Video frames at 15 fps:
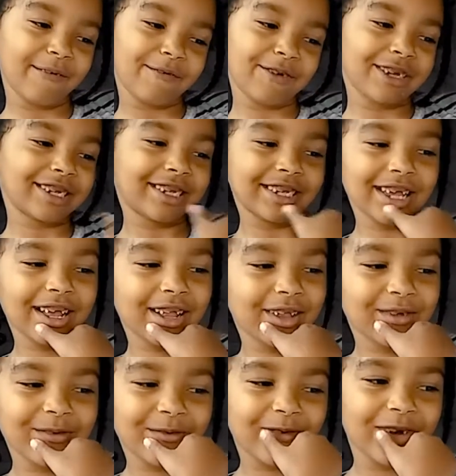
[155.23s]
for
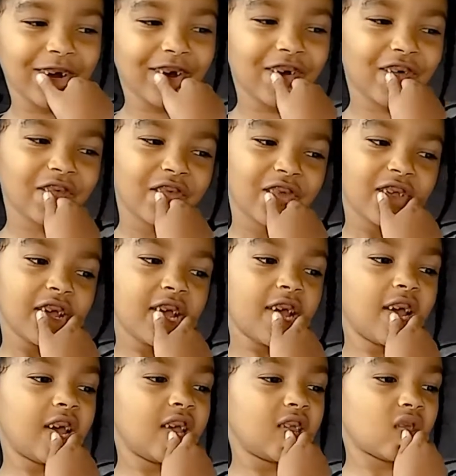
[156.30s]
silver,
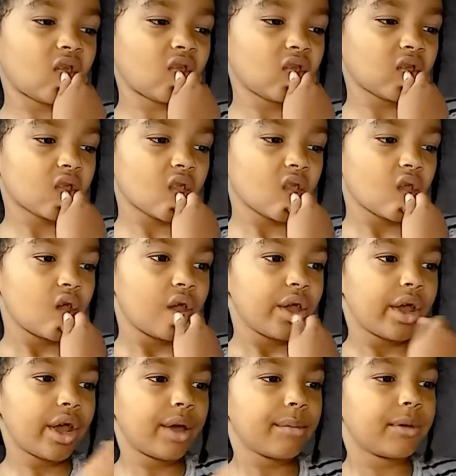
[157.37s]
and,
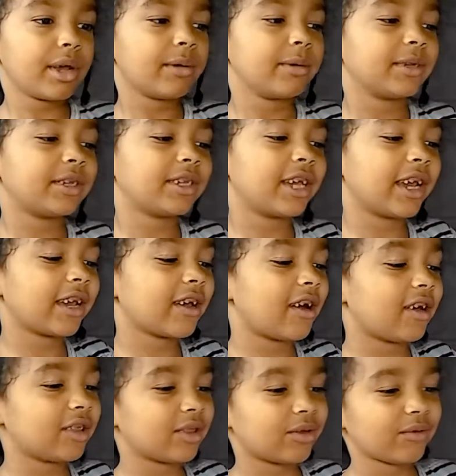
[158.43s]
I made a mistake
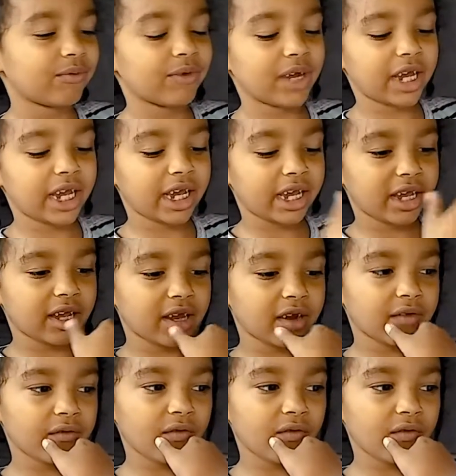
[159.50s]
on the ring,